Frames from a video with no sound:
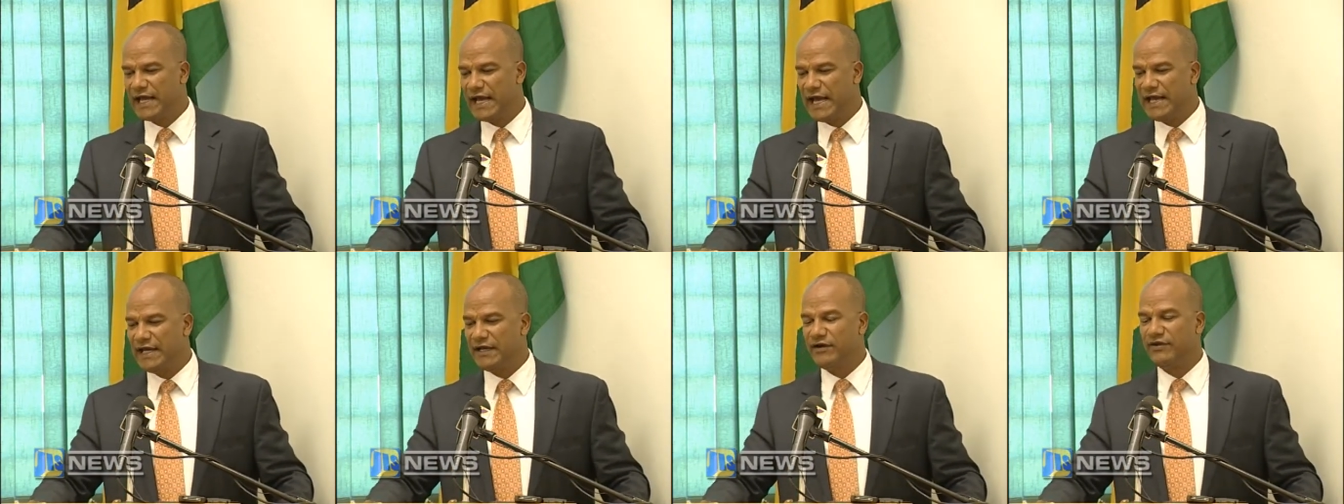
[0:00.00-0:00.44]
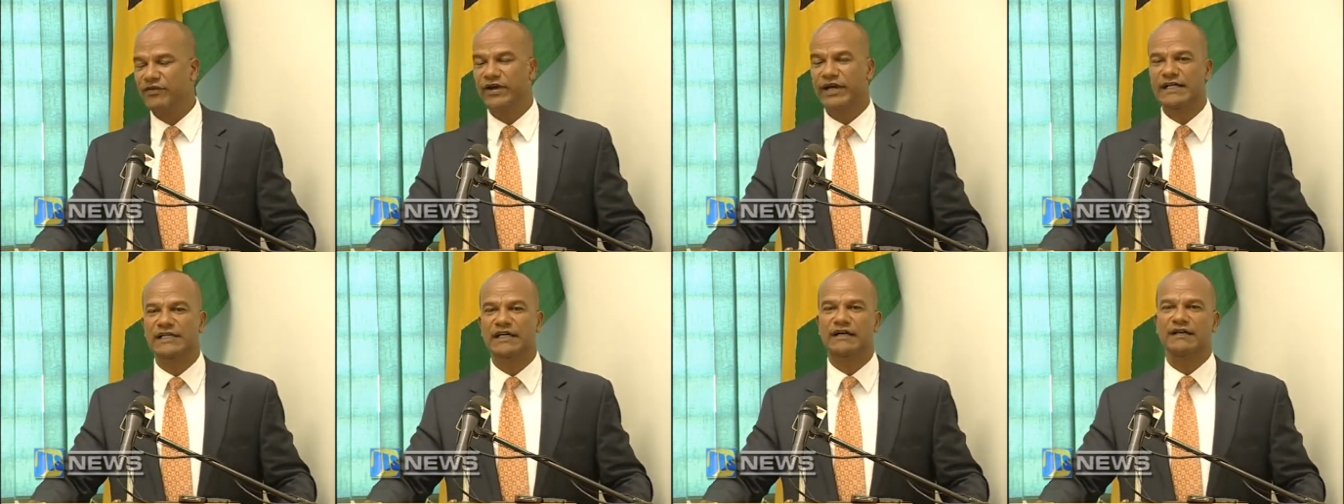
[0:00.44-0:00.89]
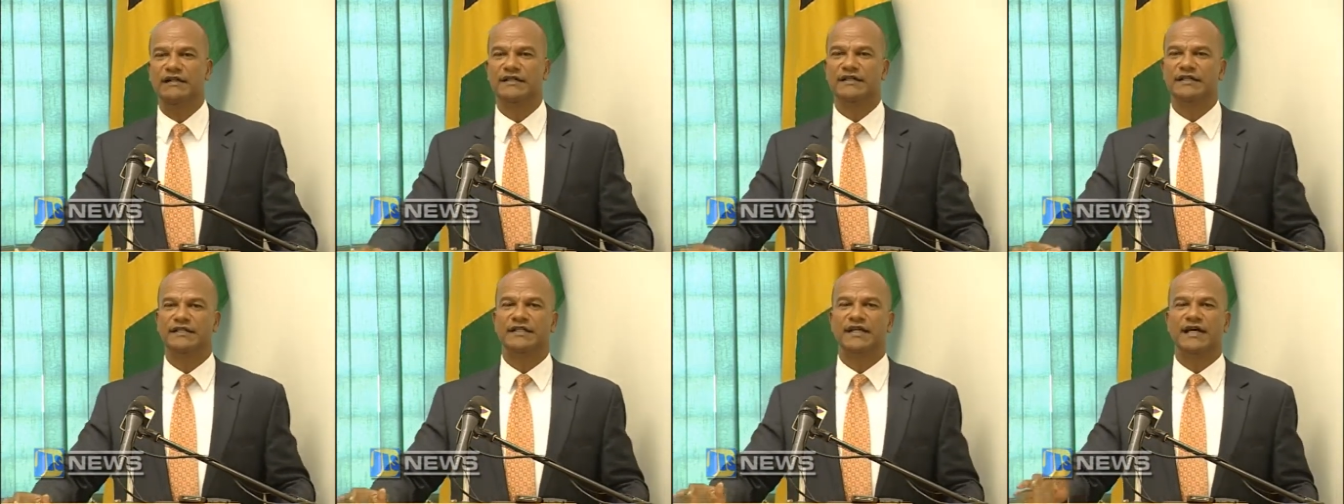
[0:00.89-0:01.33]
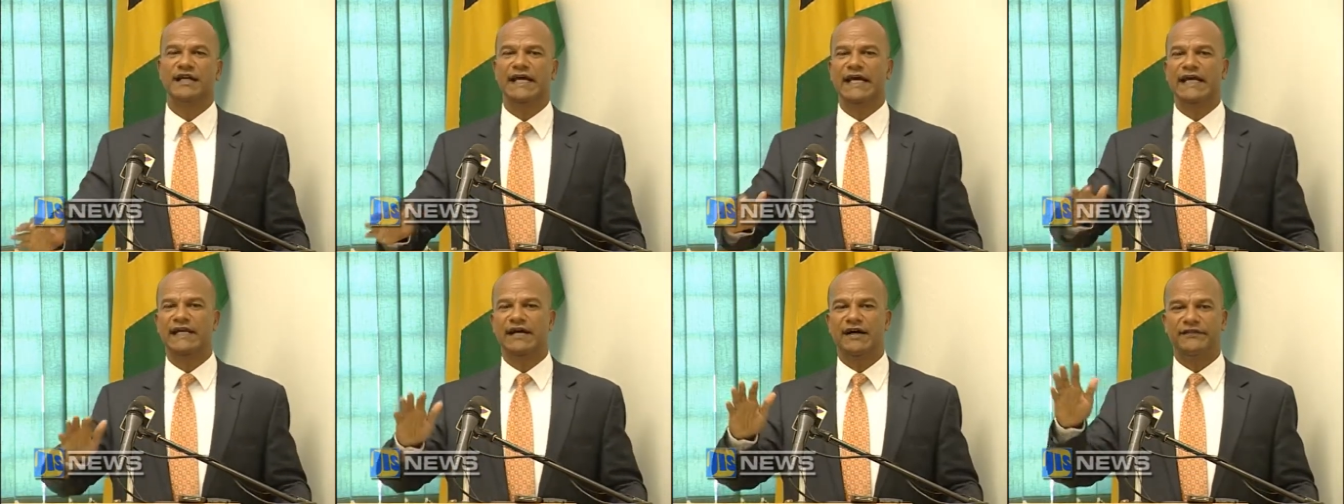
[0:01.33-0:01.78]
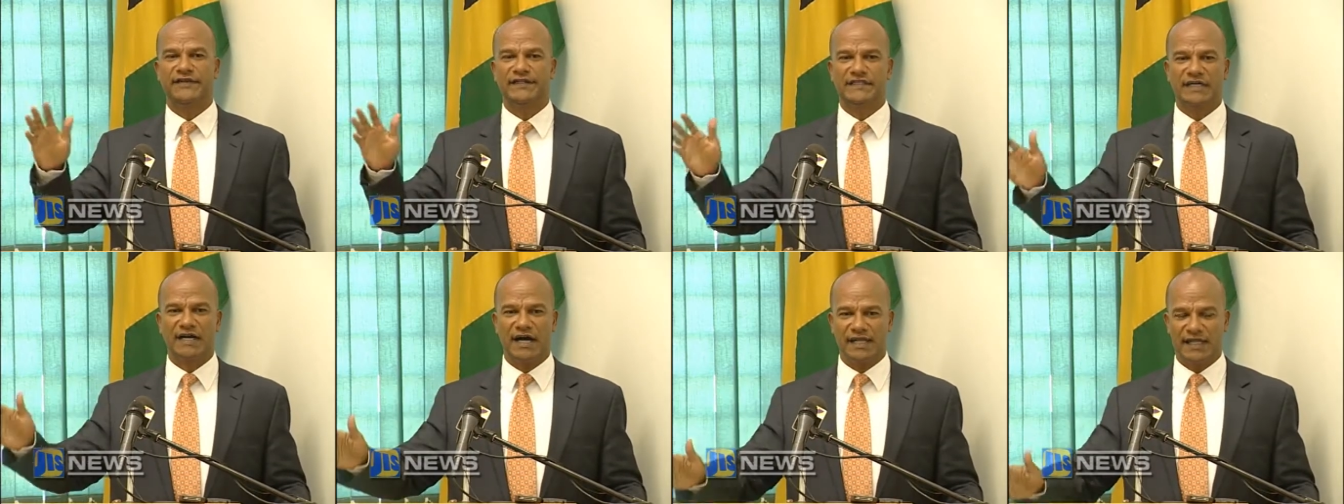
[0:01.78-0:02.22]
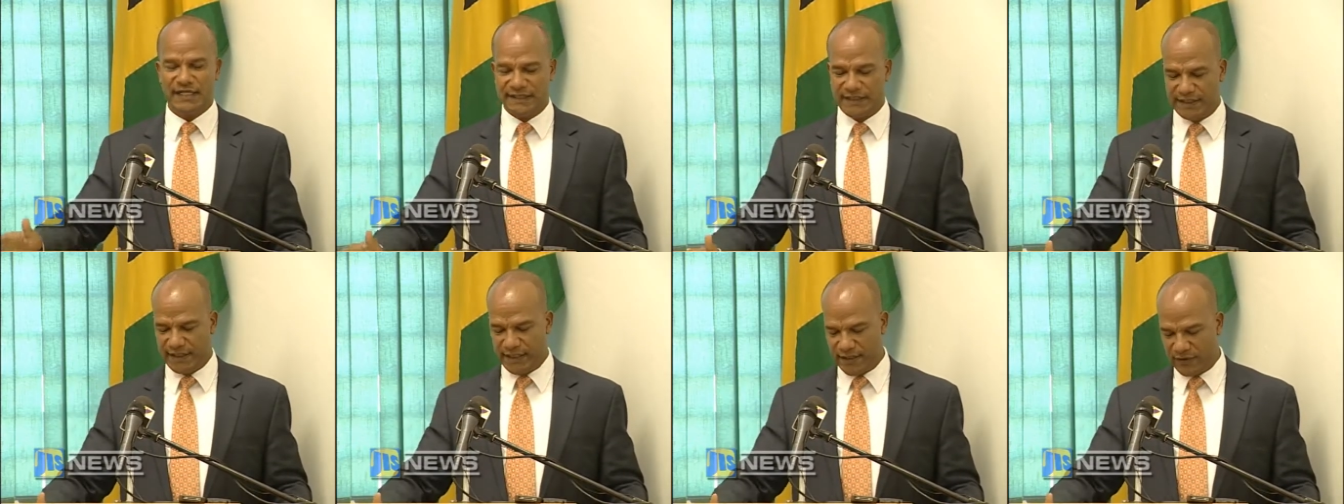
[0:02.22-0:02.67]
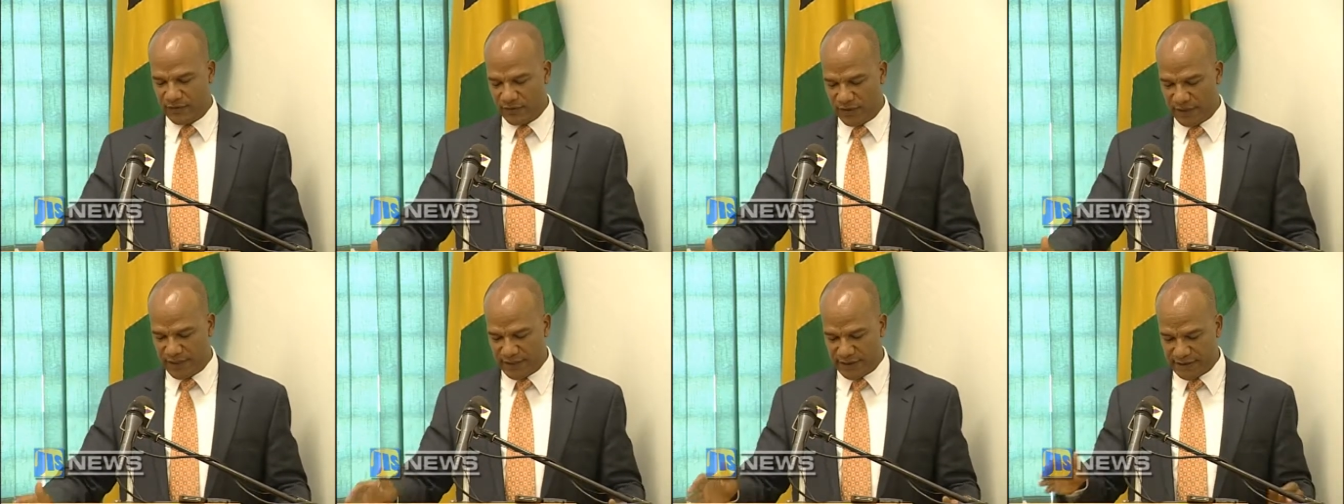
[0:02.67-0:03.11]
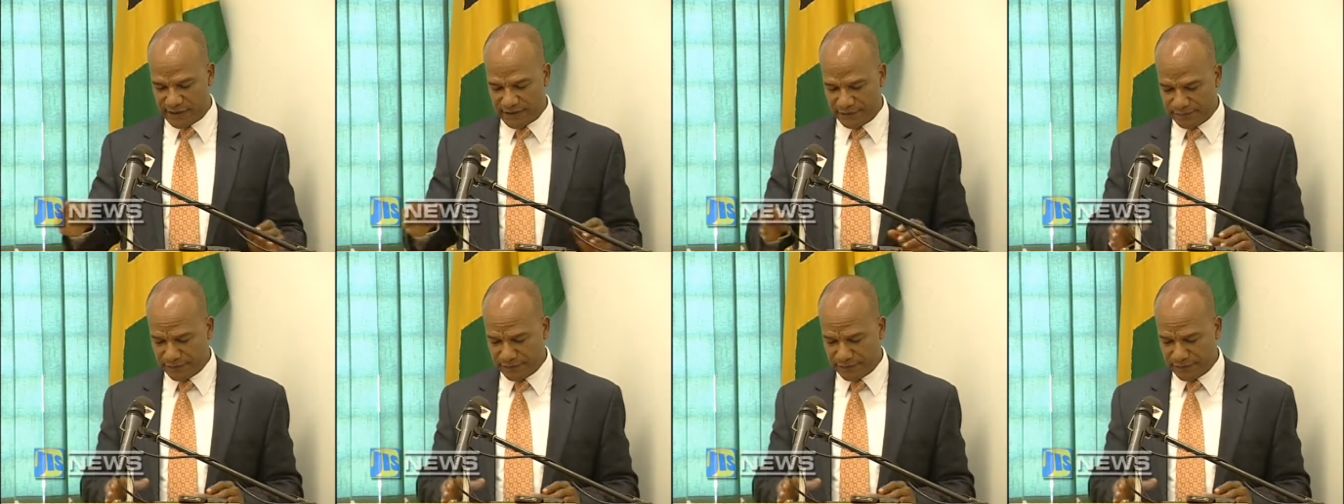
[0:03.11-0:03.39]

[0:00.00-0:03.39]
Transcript: any greater than any of its other stakeholders.